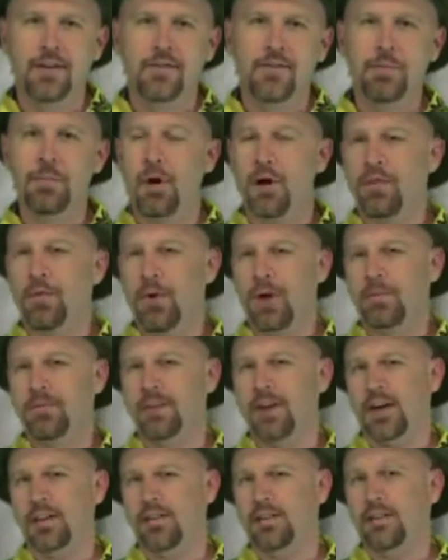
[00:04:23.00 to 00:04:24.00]
For both
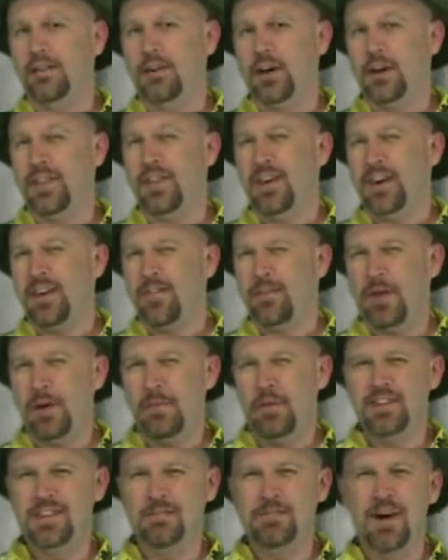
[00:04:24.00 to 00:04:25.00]
websites, you can think of
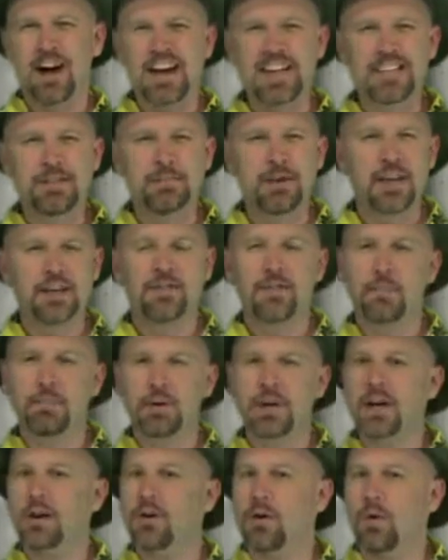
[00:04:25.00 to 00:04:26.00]
them as a MySpace for
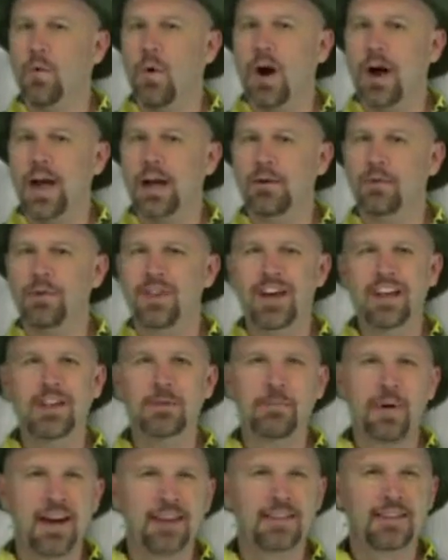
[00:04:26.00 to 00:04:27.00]
beer or wine, without
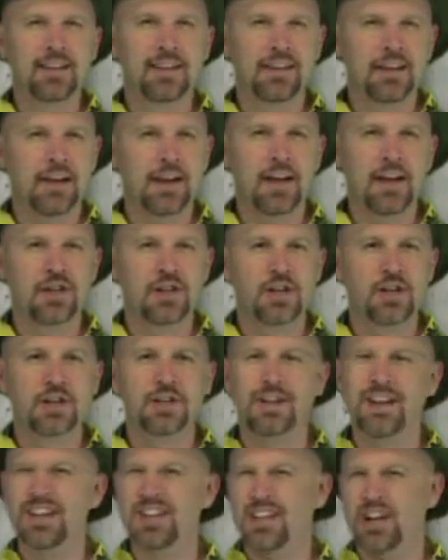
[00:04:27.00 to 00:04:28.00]
the pesky
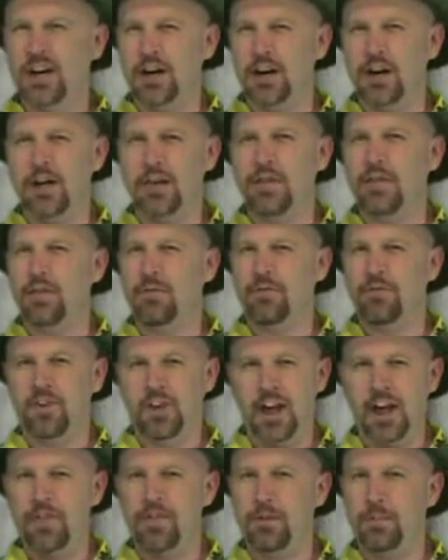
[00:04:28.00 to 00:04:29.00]
teenagers, Nigerian
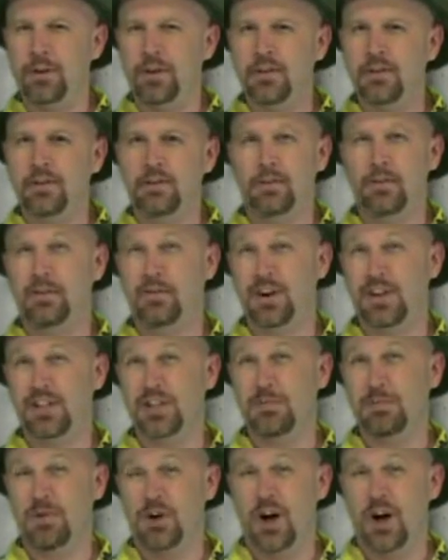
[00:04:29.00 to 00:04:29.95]
philanthropists, or Russian